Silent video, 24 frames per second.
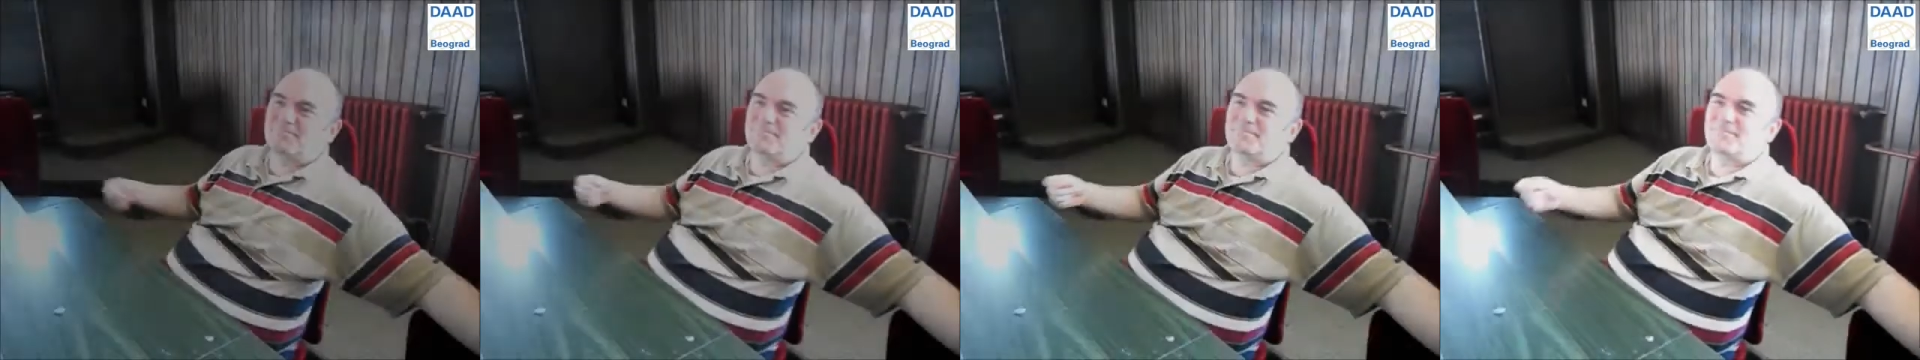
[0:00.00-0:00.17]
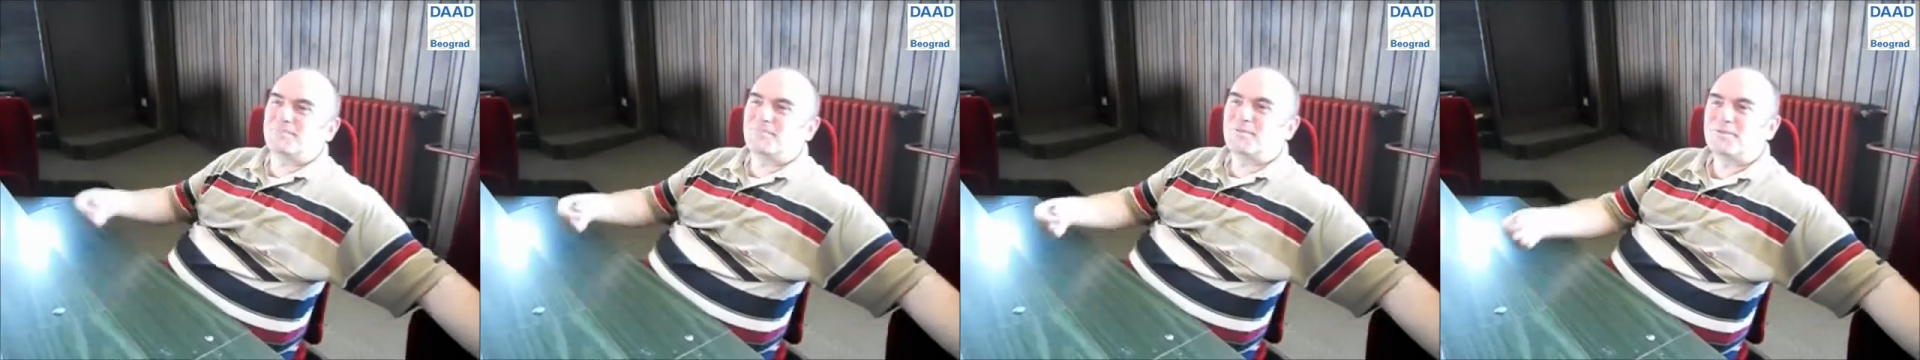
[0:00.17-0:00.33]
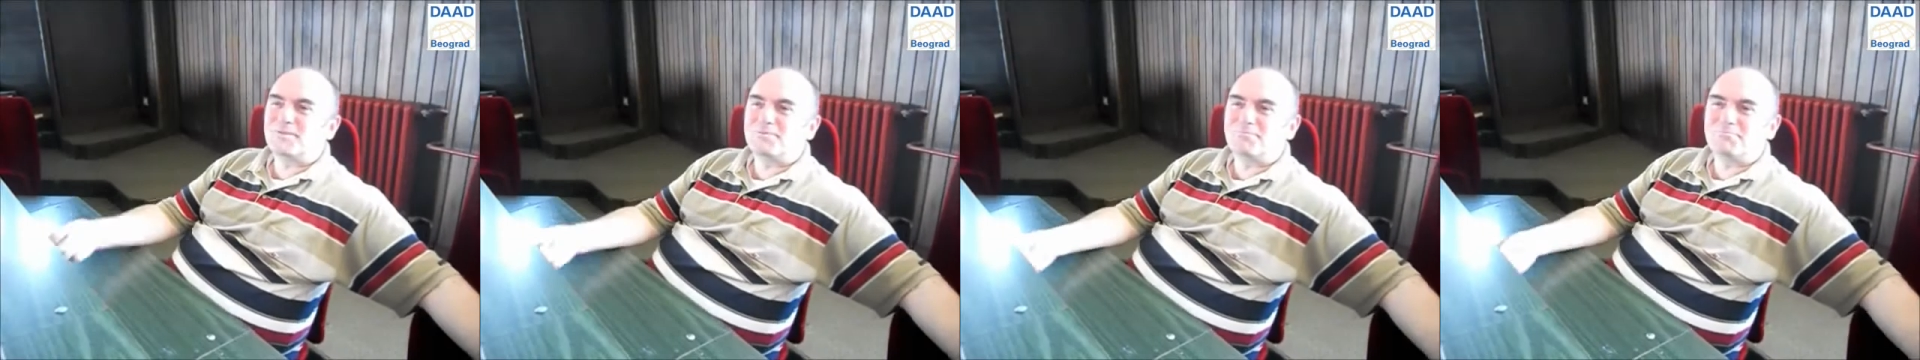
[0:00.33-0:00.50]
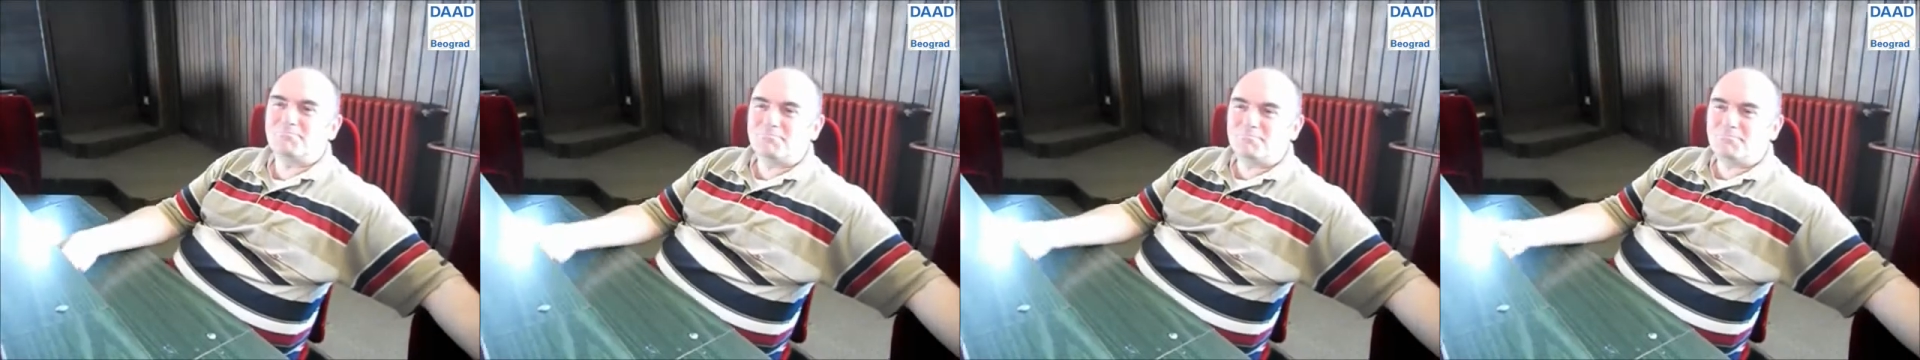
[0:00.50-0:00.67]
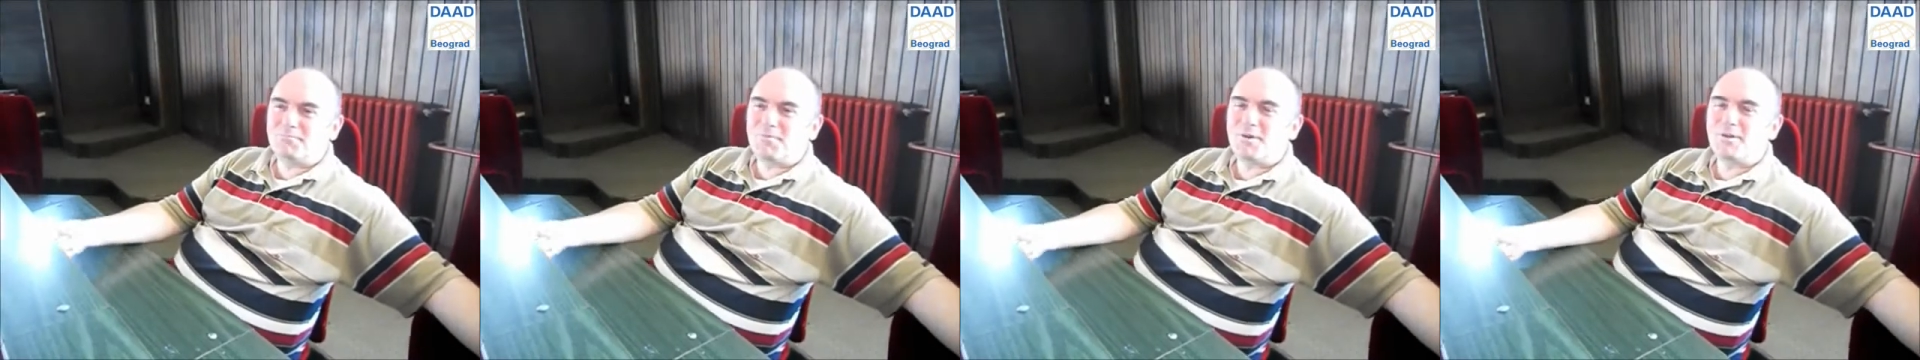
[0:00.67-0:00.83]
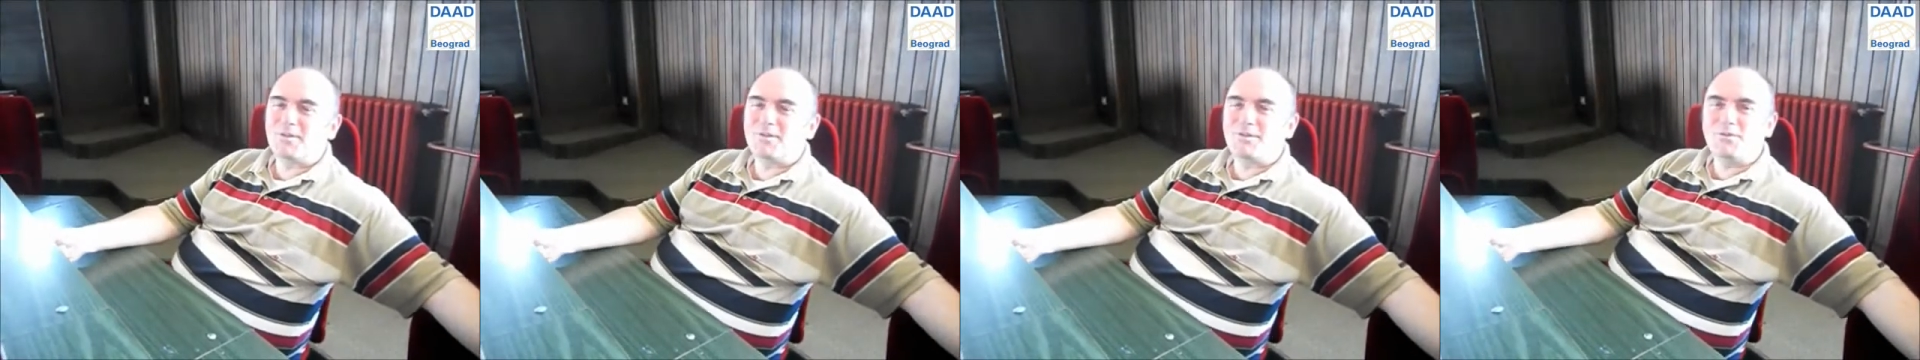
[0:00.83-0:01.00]
It was
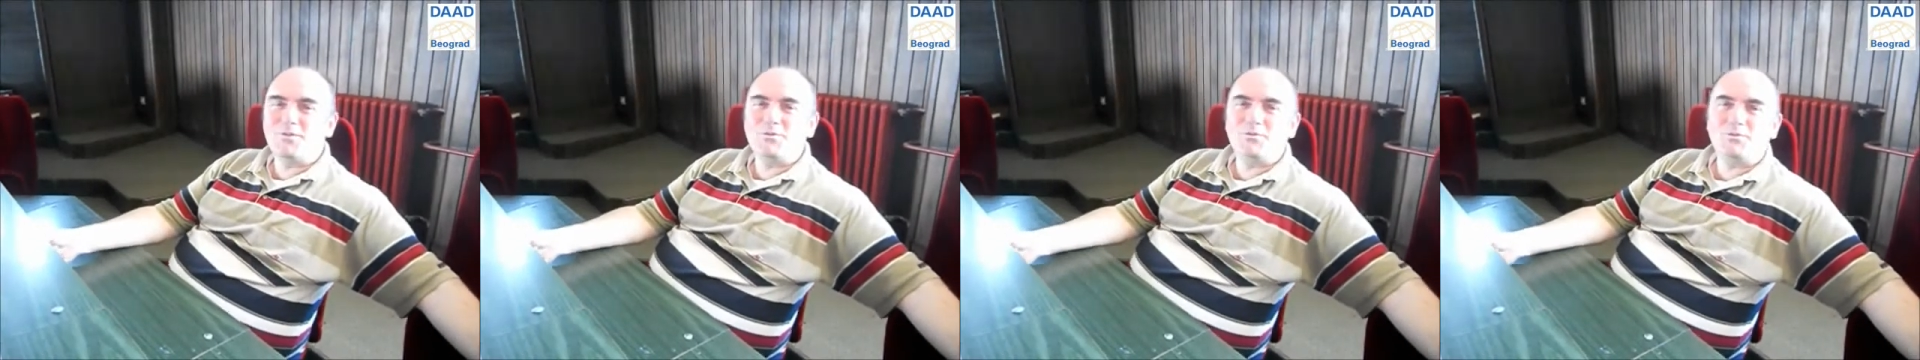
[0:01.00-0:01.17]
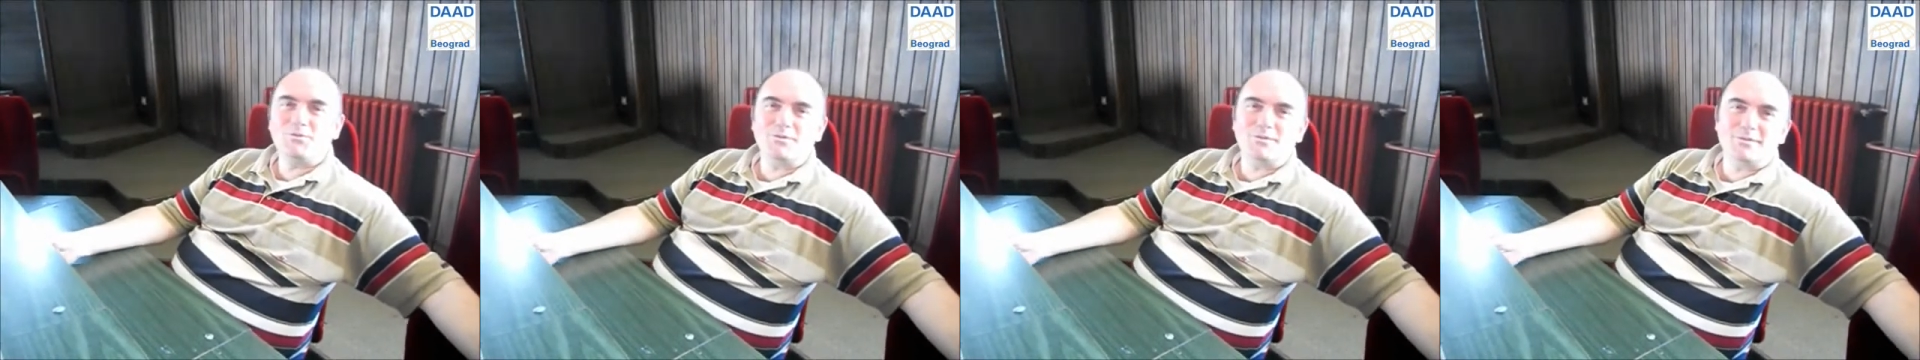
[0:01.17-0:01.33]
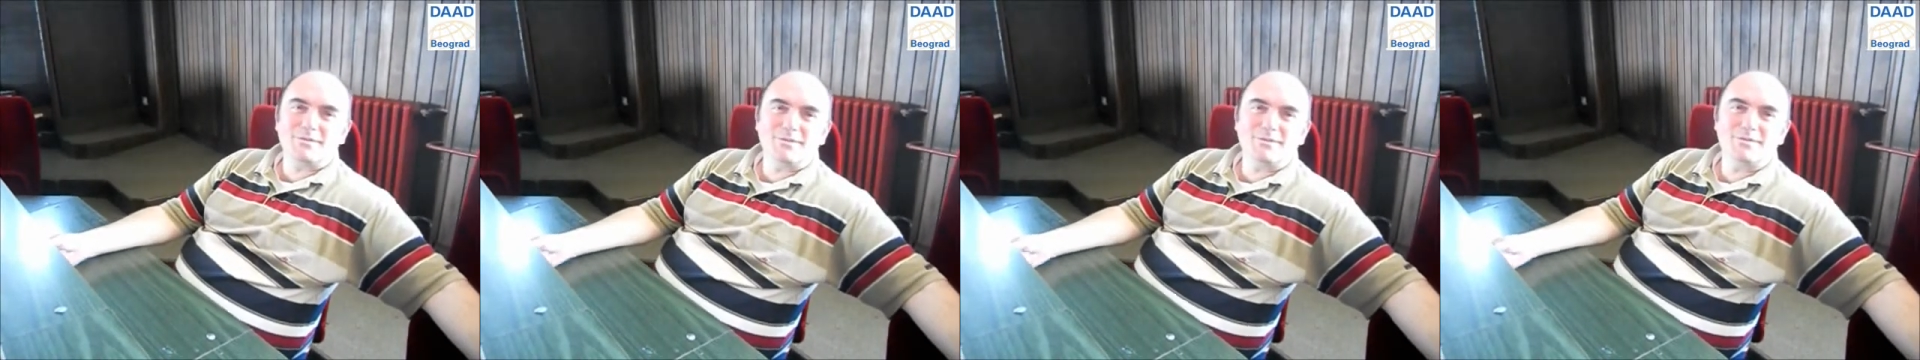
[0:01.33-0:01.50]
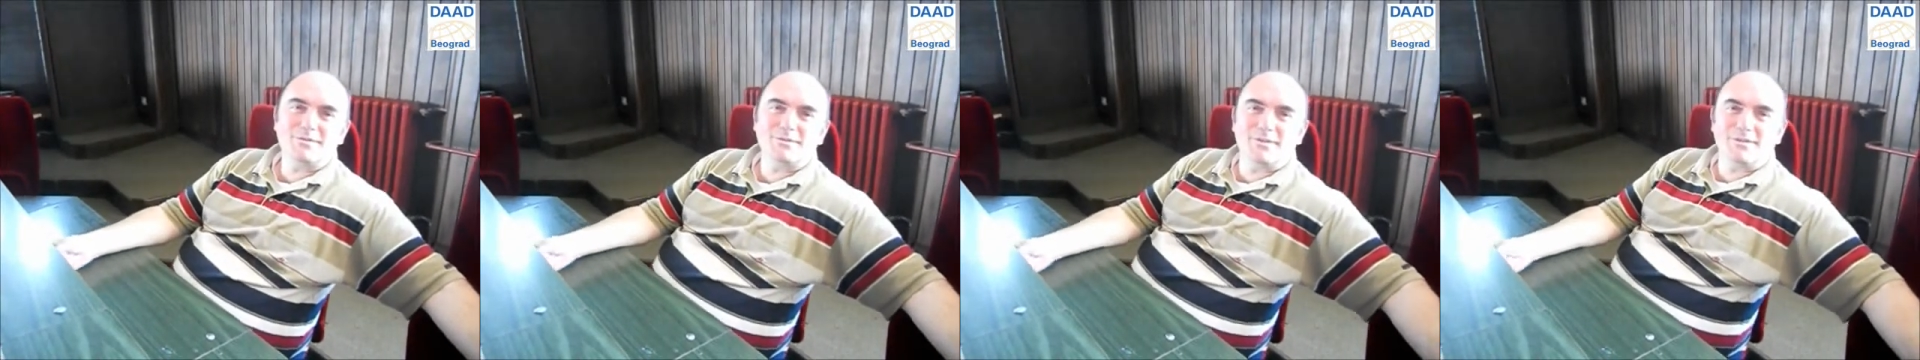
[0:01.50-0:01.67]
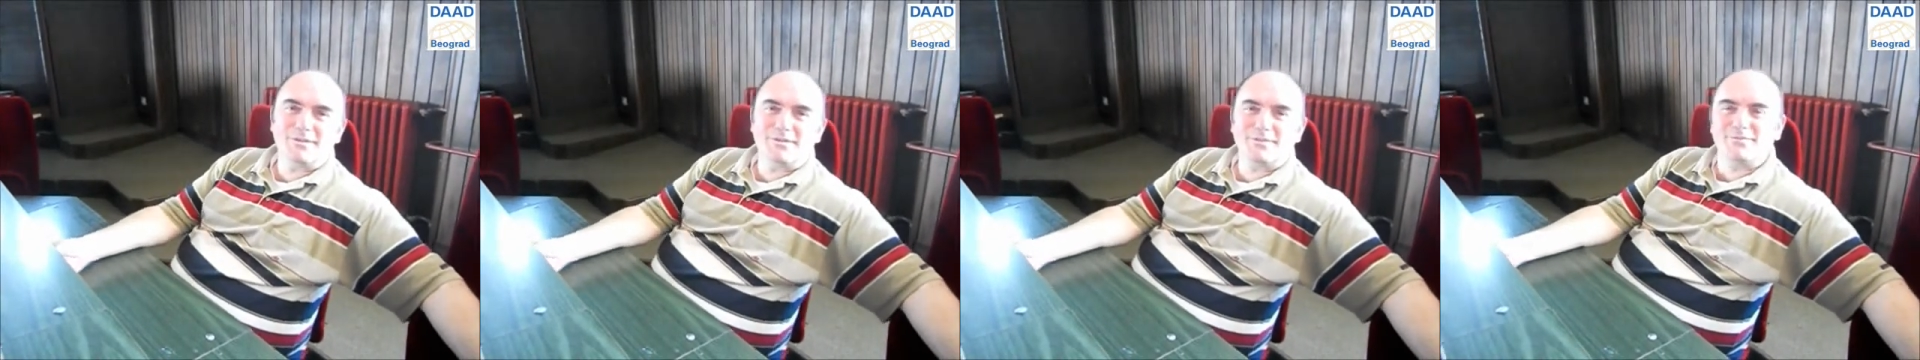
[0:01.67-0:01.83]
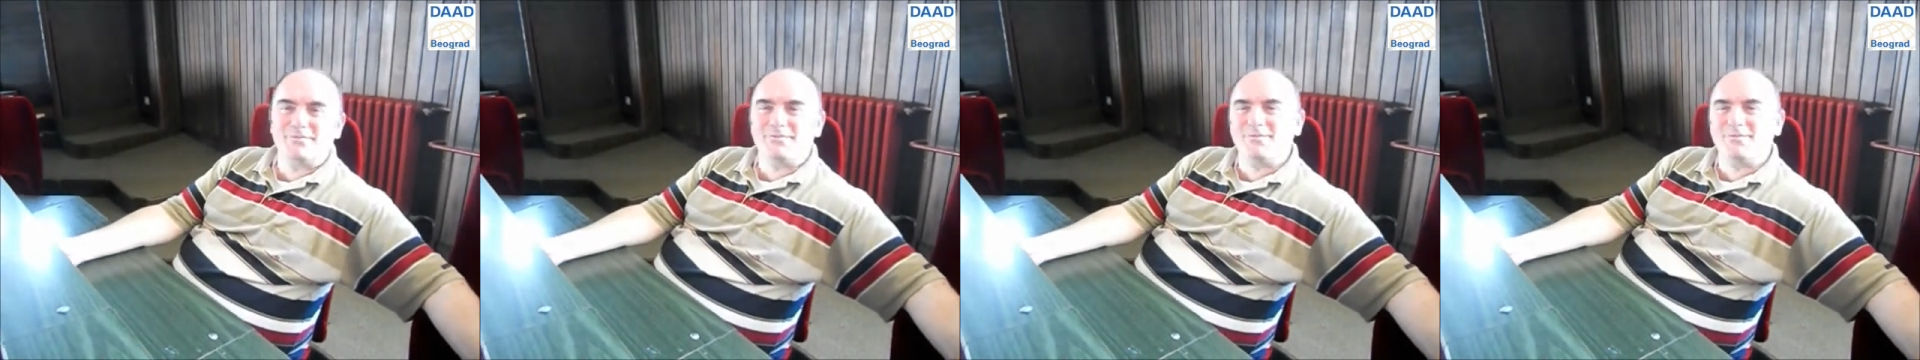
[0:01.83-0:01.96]
quite usual situation